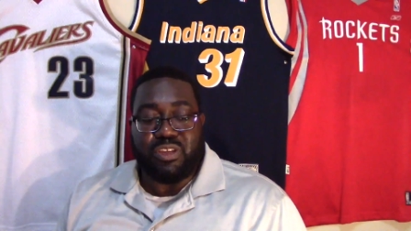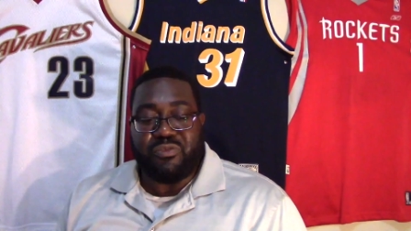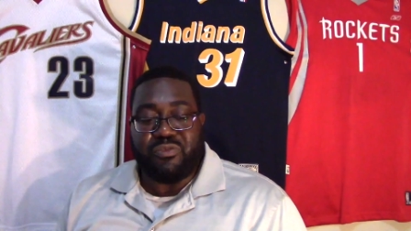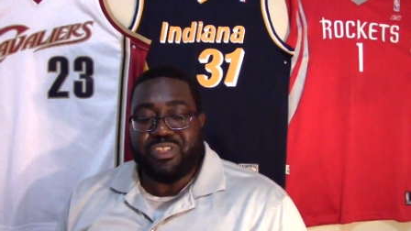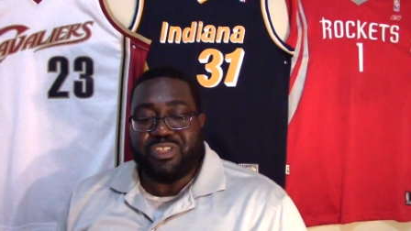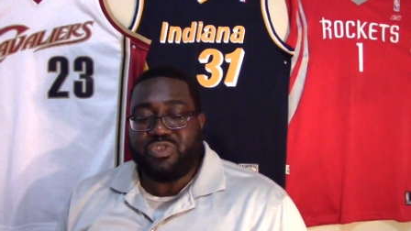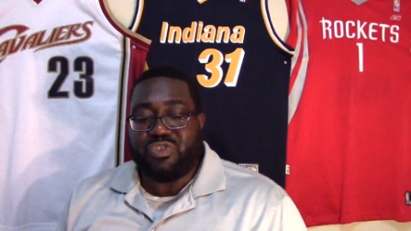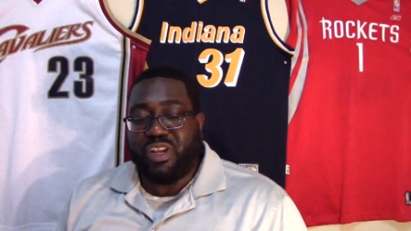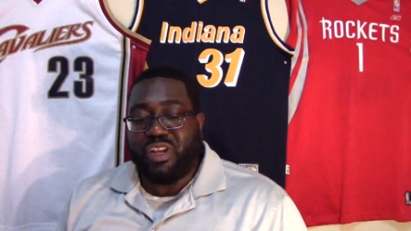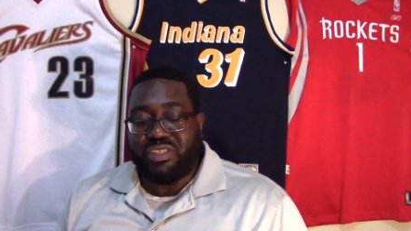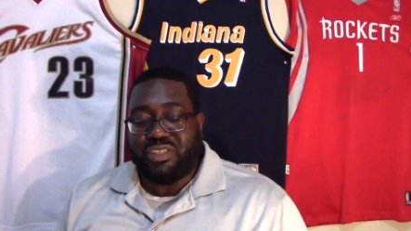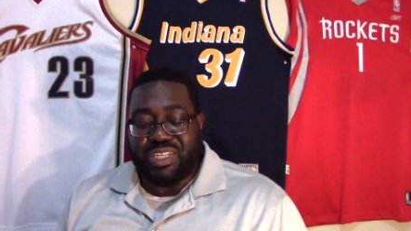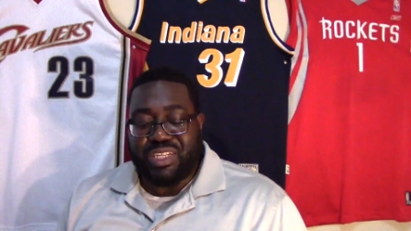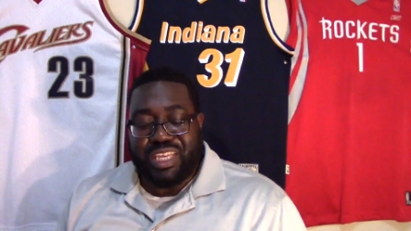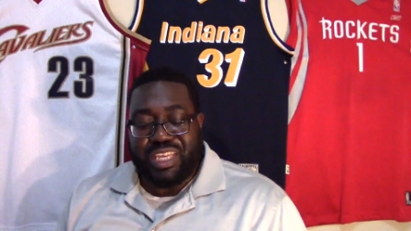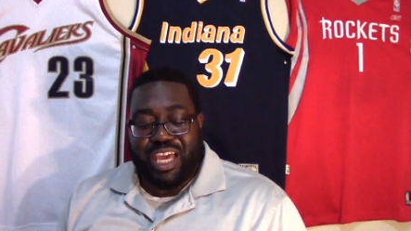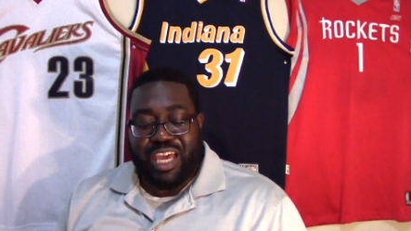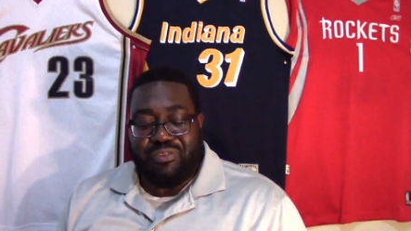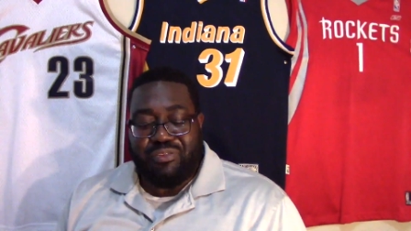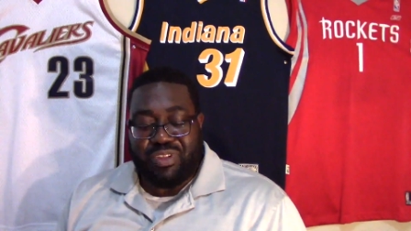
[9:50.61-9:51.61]
If he's traded to the
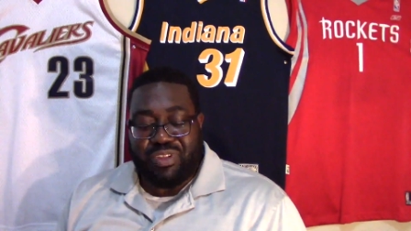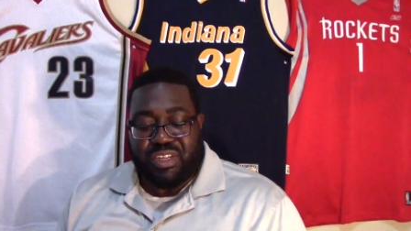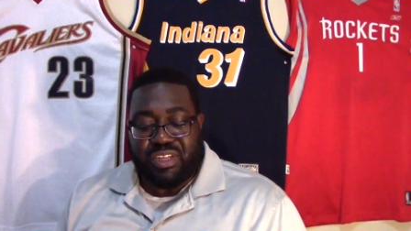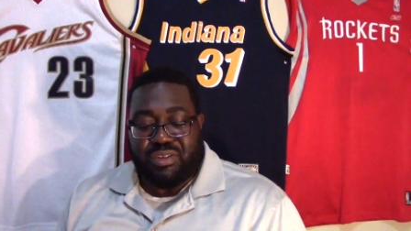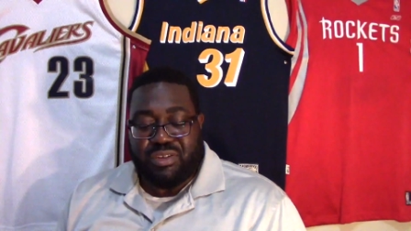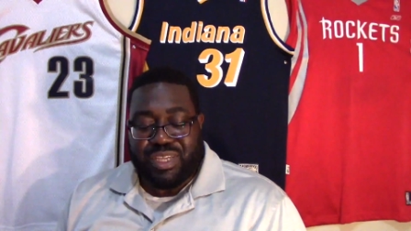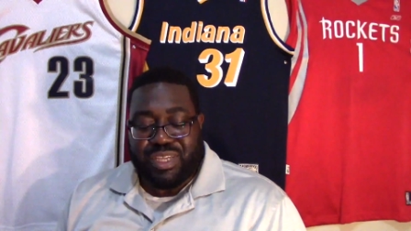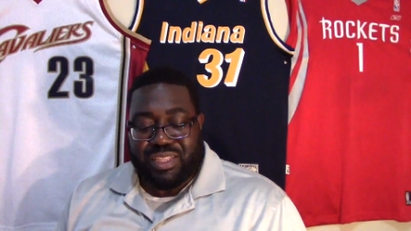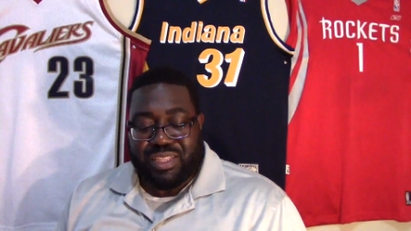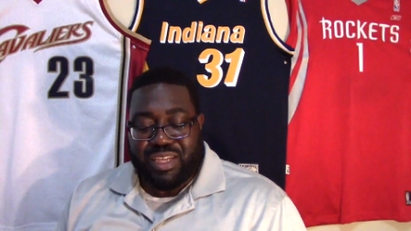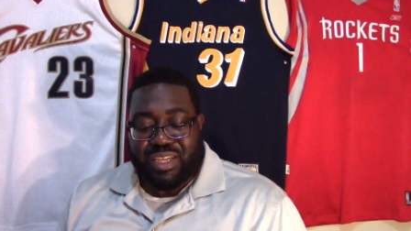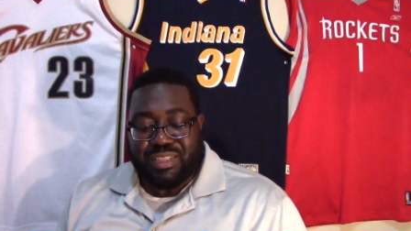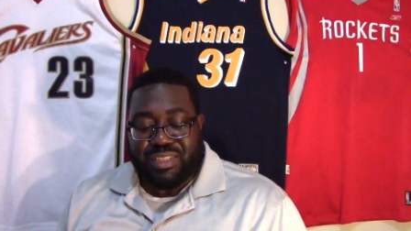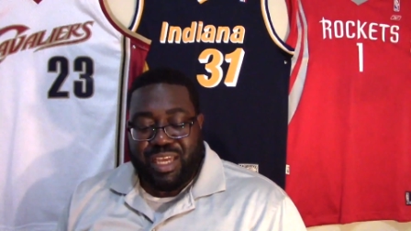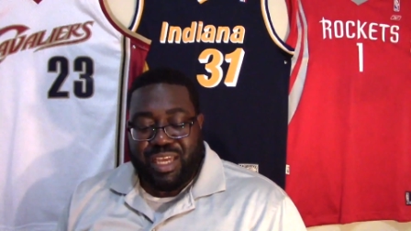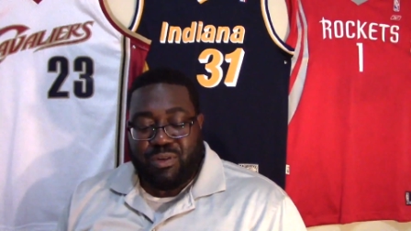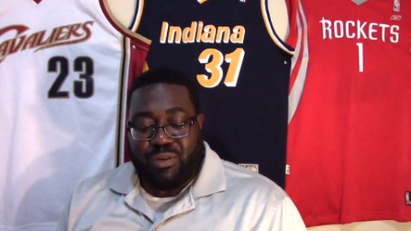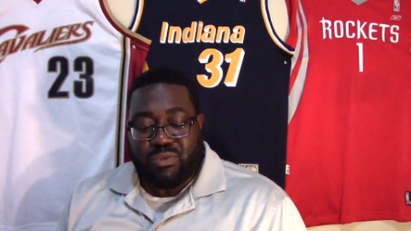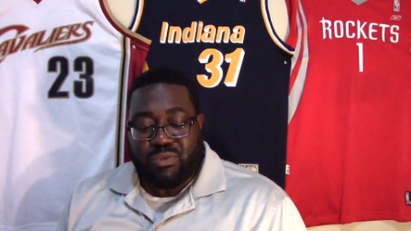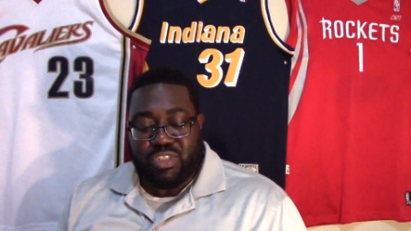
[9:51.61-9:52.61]
Cavaliers, I think
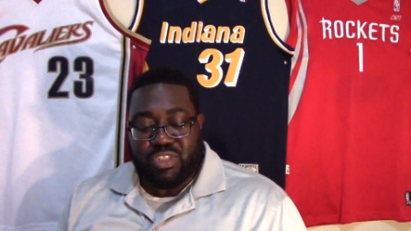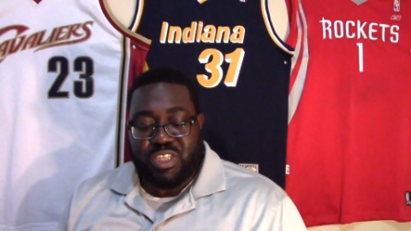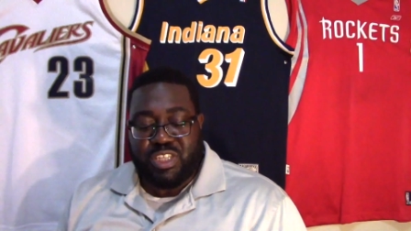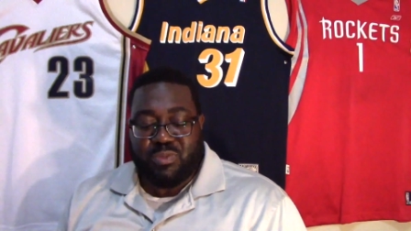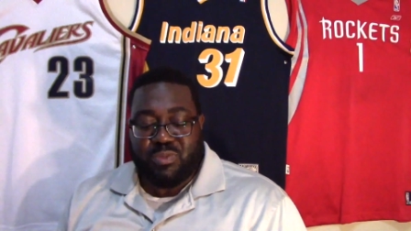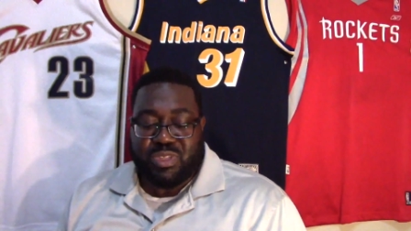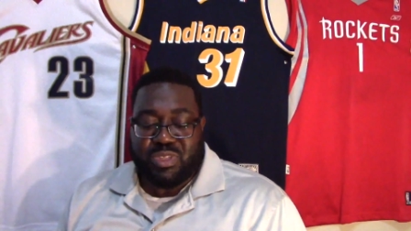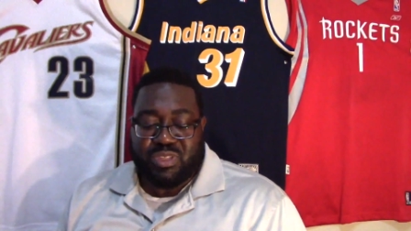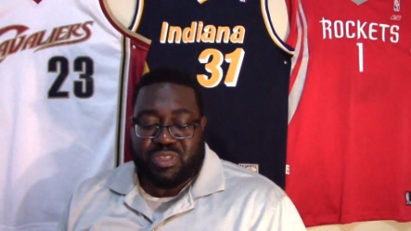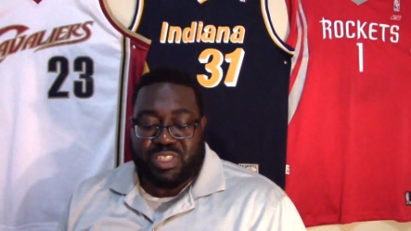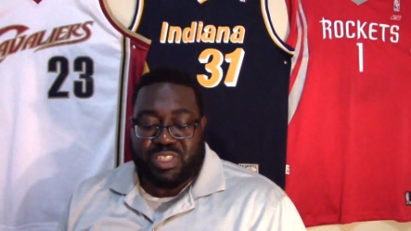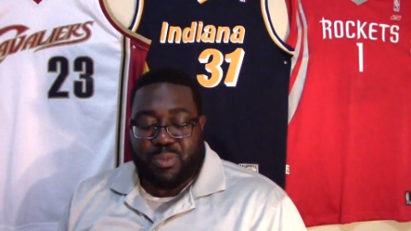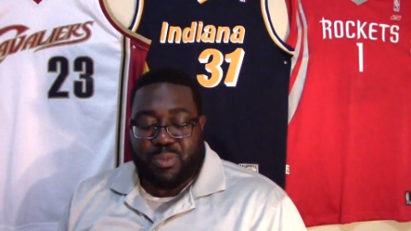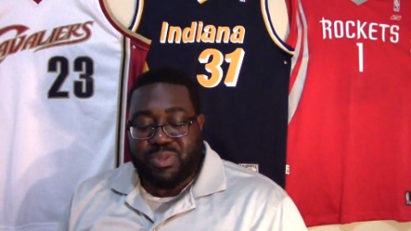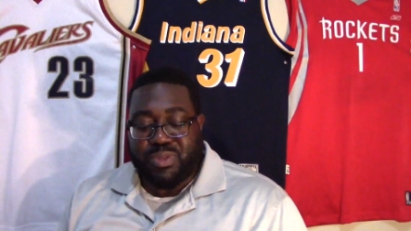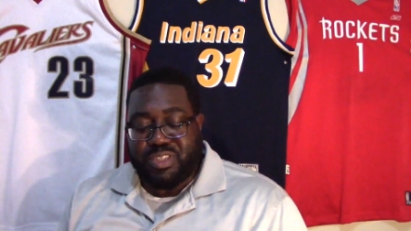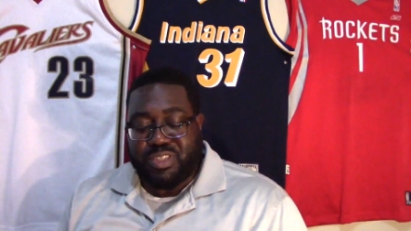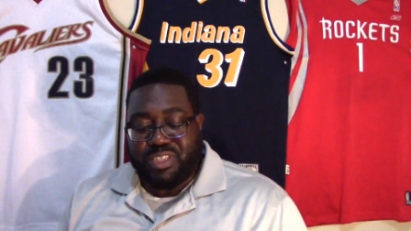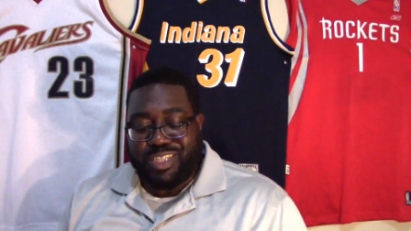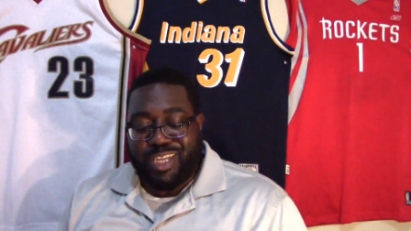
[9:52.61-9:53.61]
that would tip
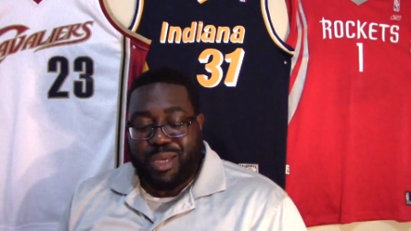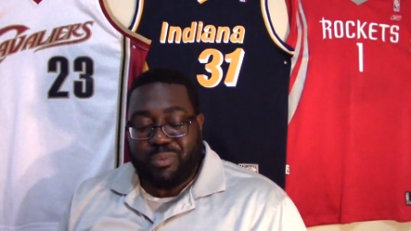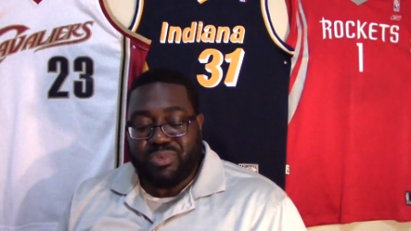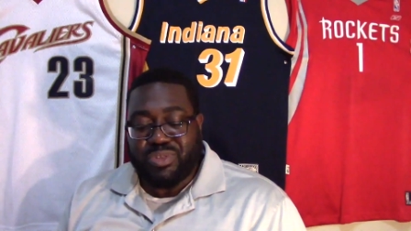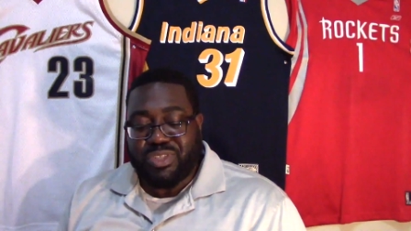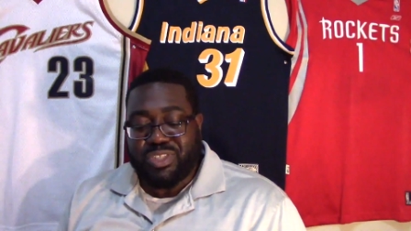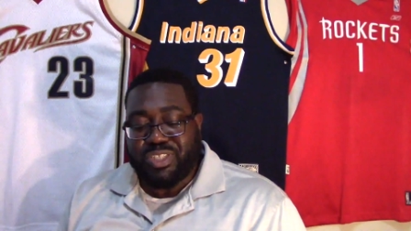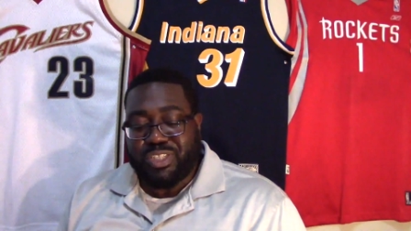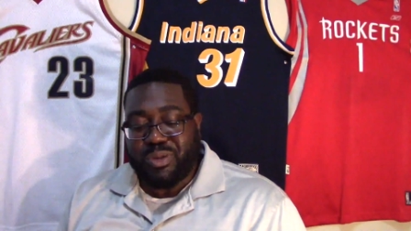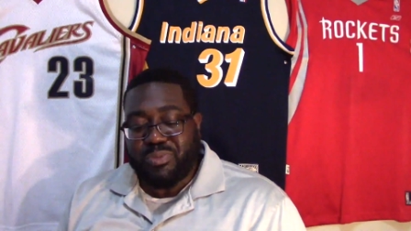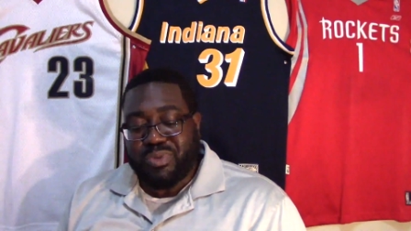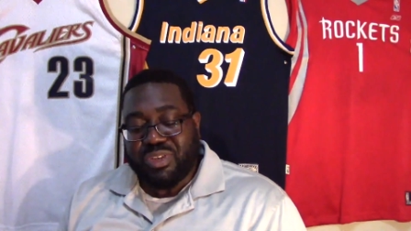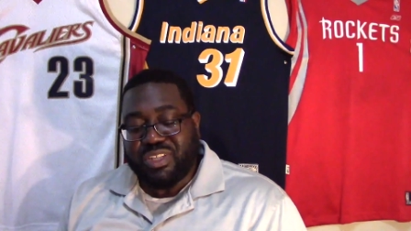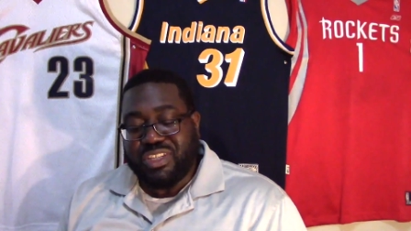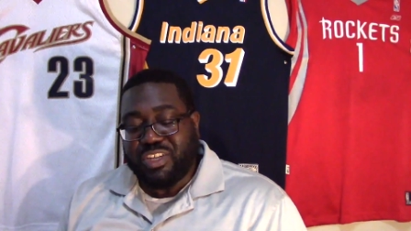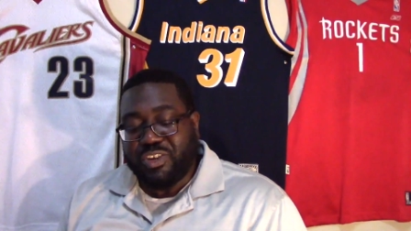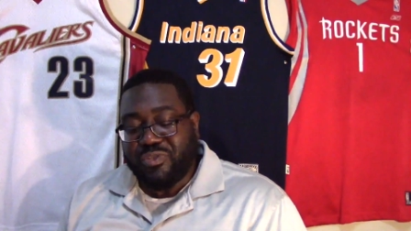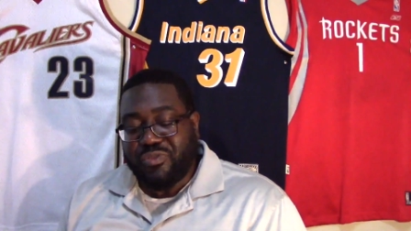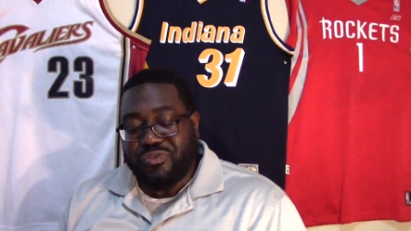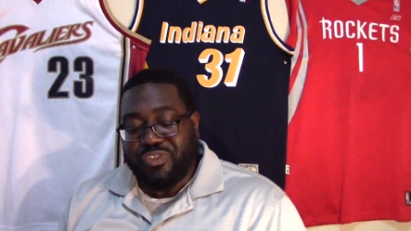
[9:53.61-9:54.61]
the championship in
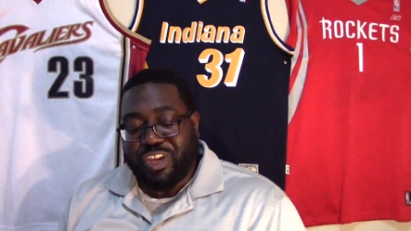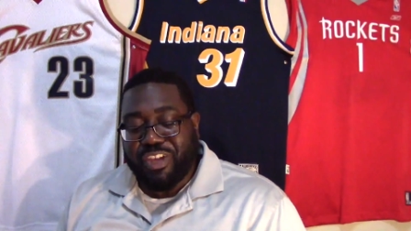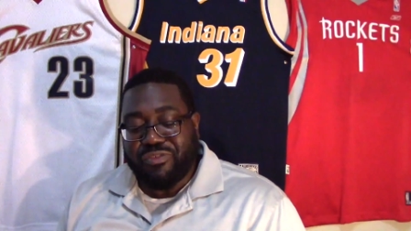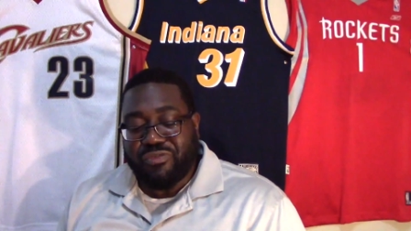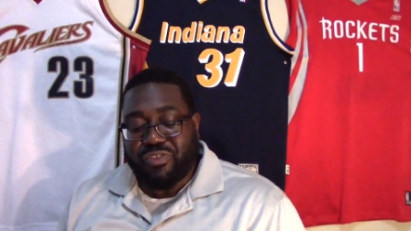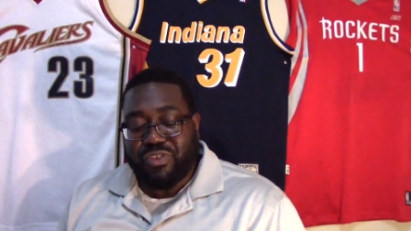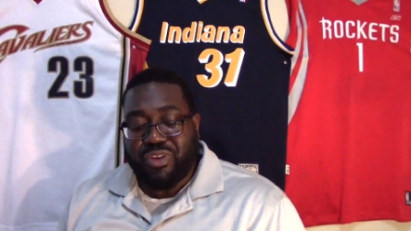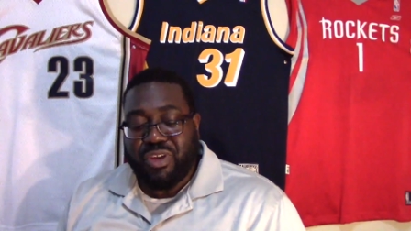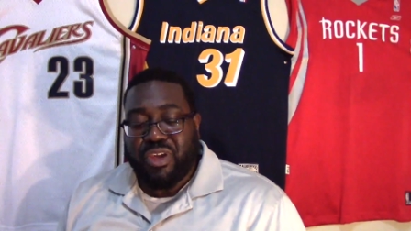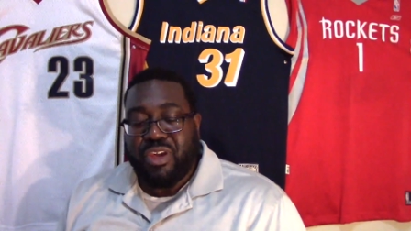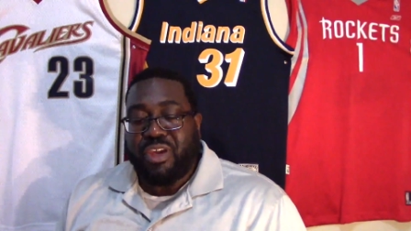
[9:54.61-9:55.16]
their favor.